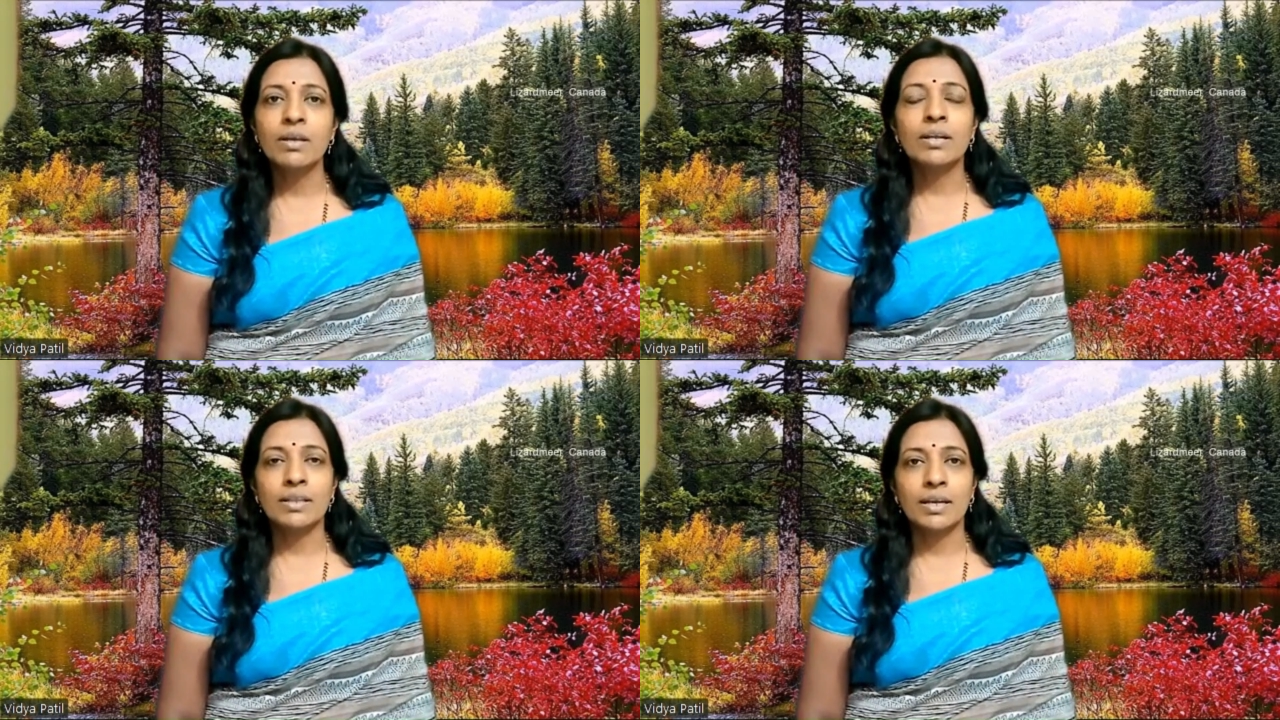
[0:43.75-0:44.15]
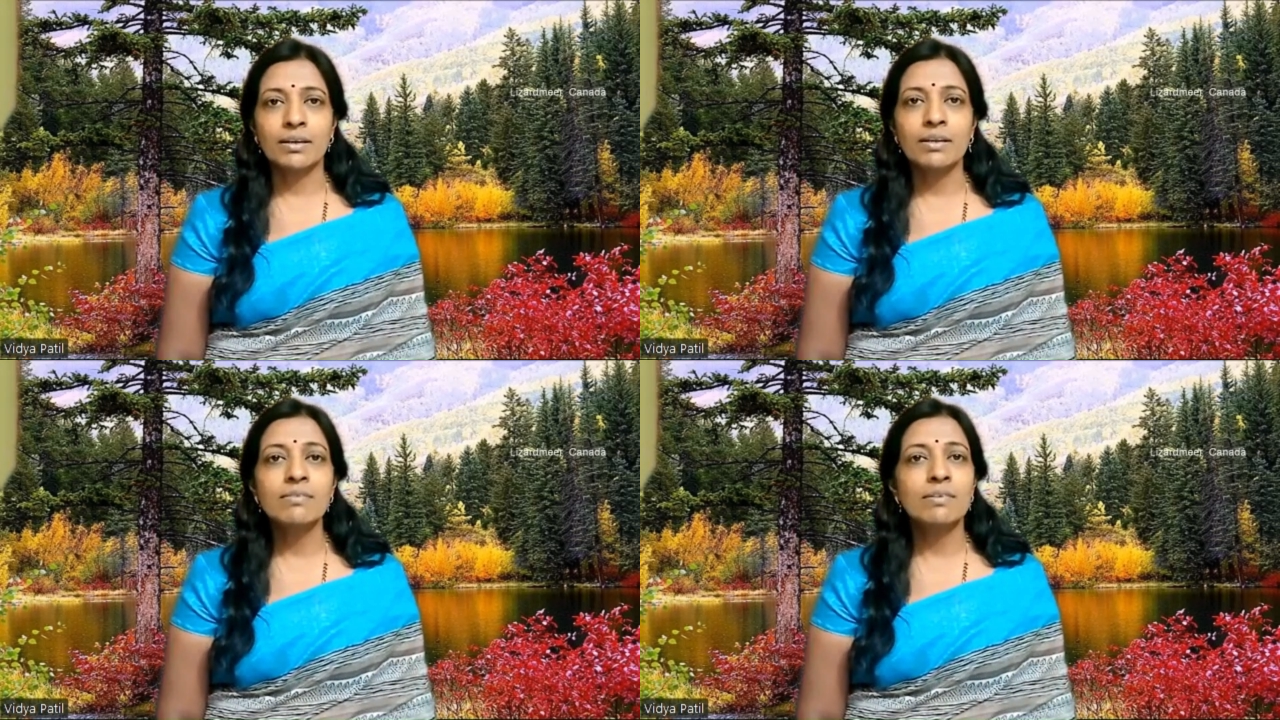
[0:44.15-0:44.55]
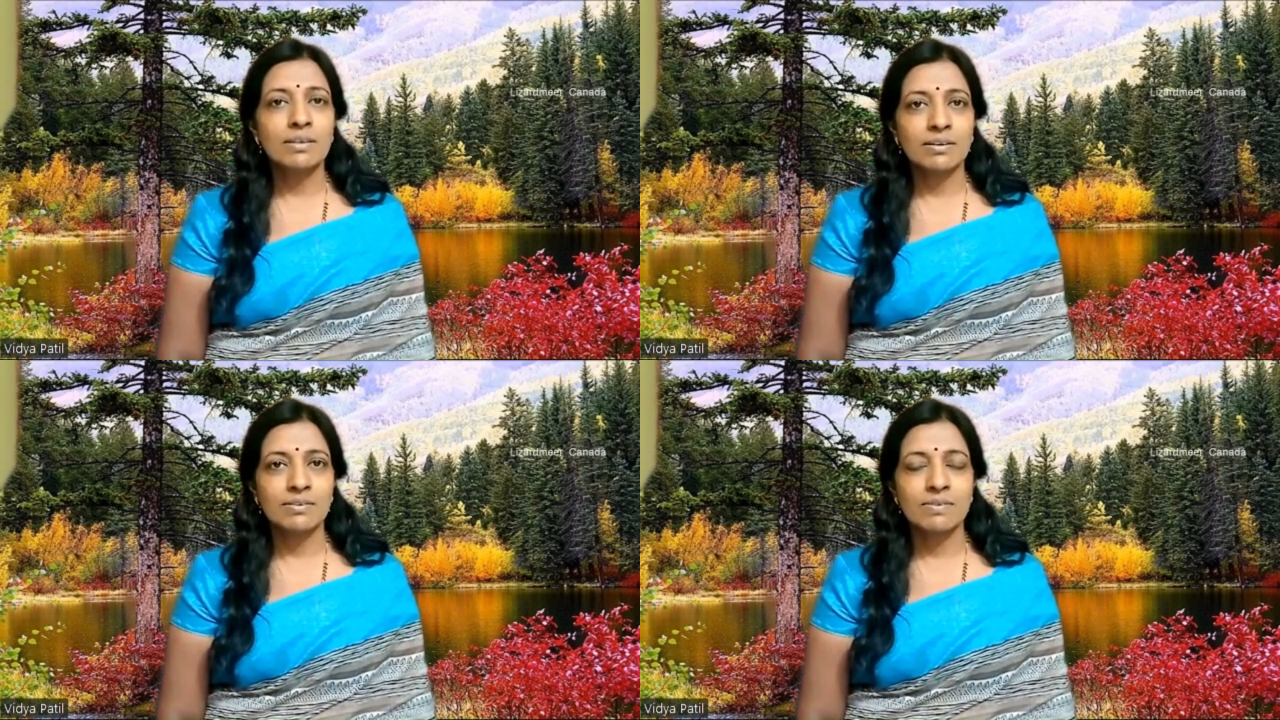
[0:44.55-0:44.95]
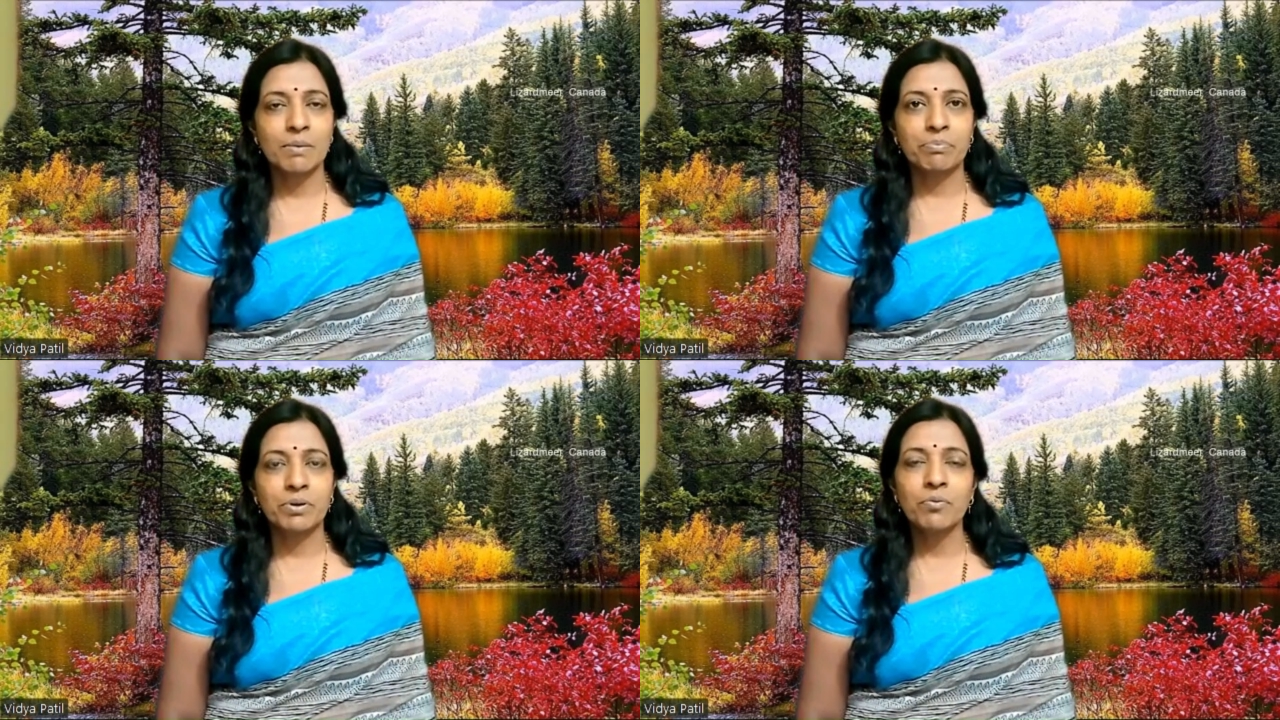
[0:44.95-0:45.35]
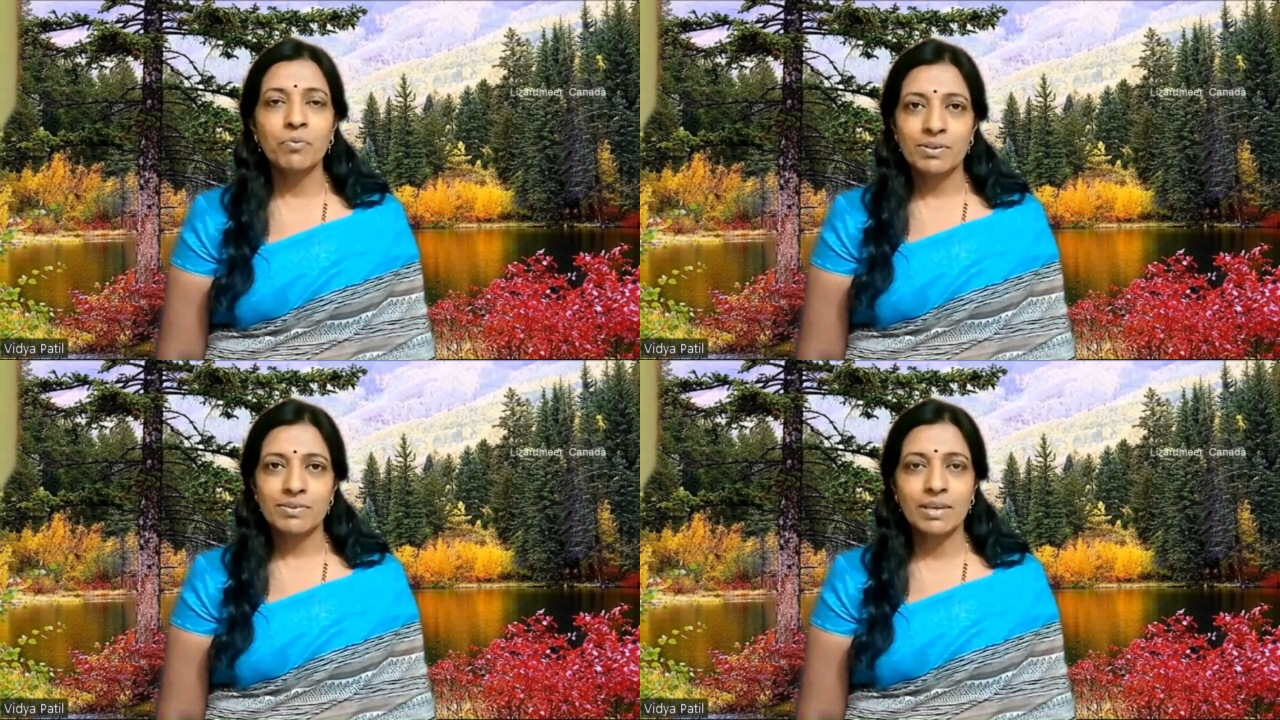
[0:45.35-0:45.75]
that is receptive
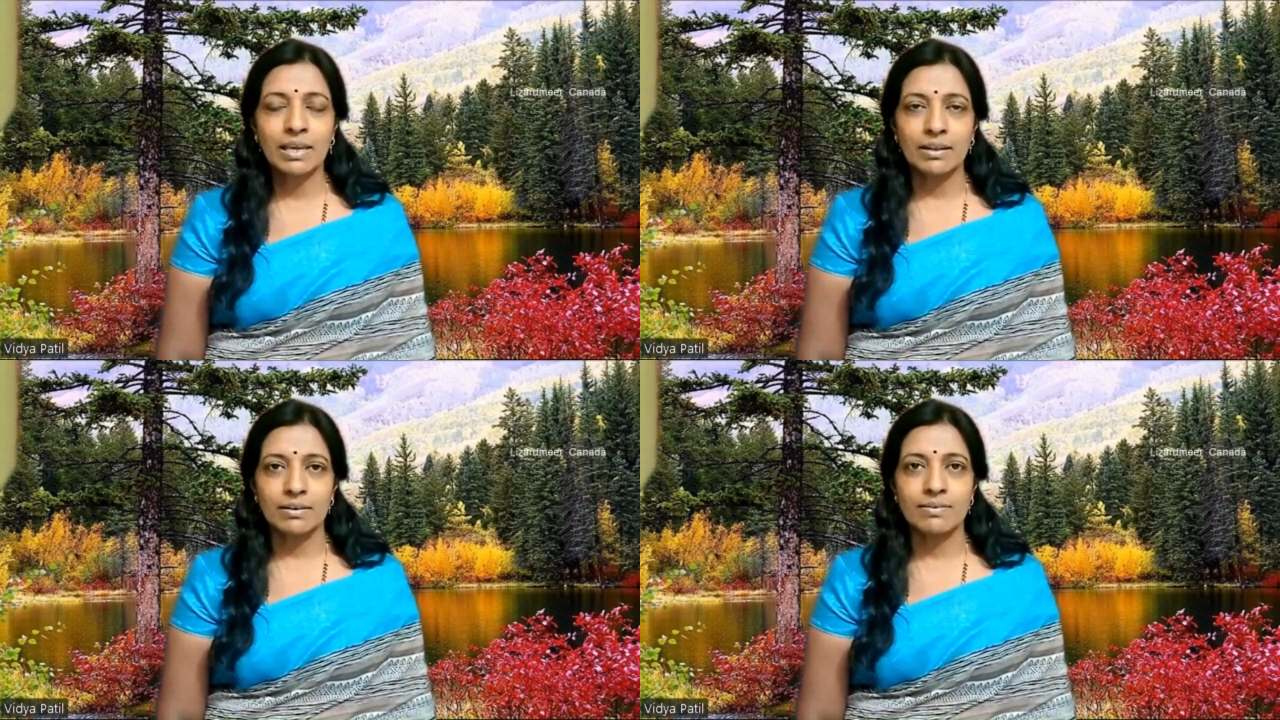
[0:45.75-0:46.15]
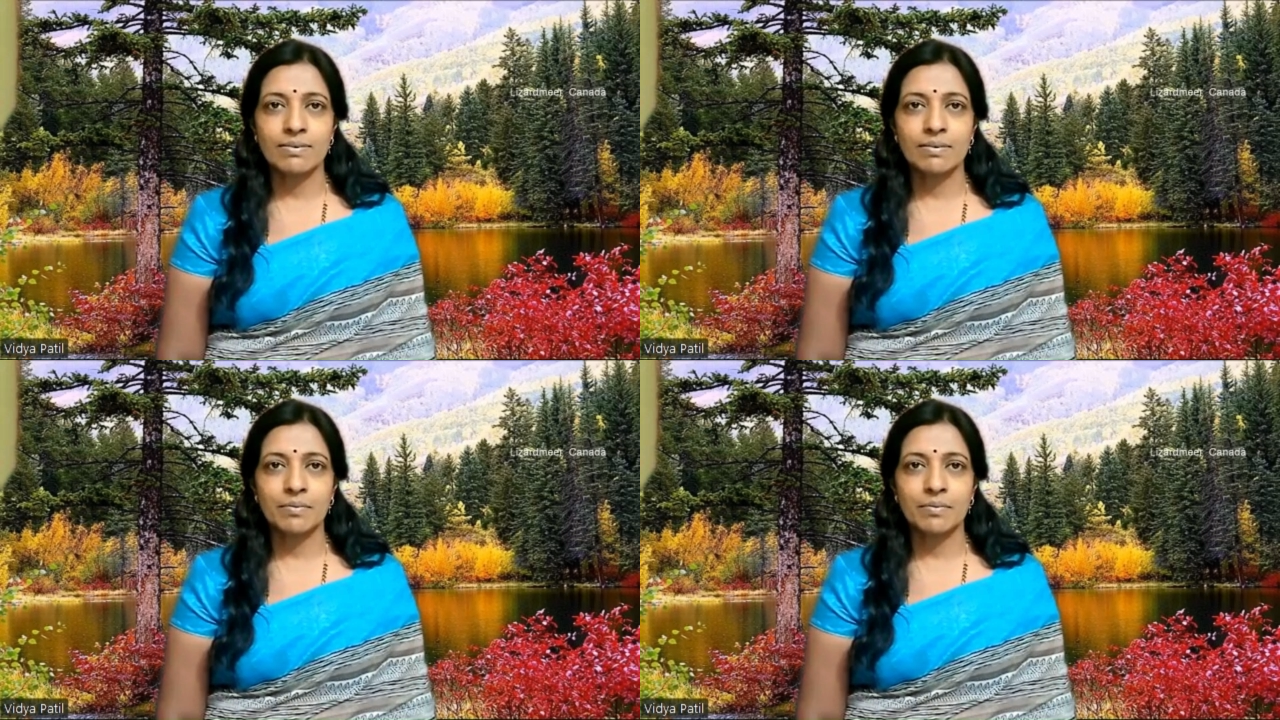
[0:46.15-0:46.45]
skills.